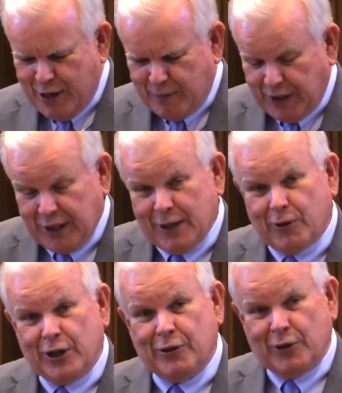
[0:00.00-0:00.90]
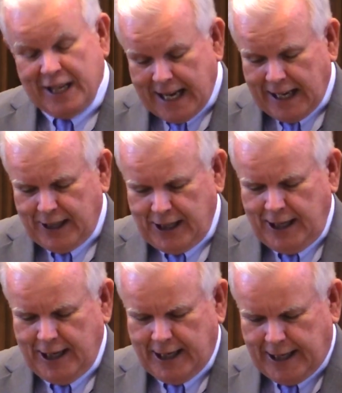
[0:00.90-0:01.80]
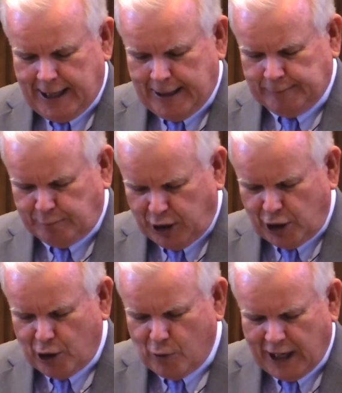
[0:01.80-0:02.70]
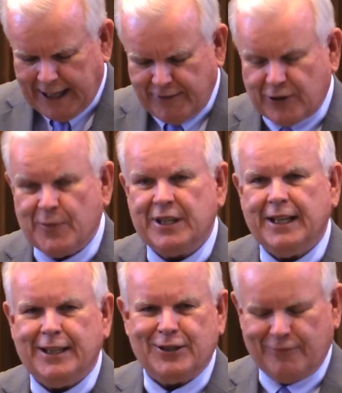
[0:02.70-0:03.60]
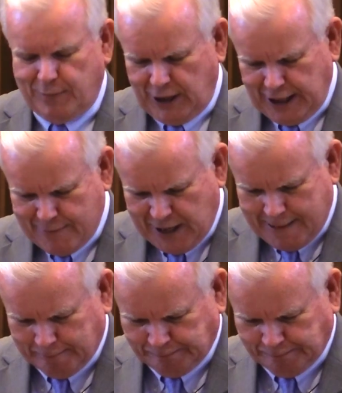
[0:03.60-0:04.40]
But they were in reality plural wives from the days of polygamy.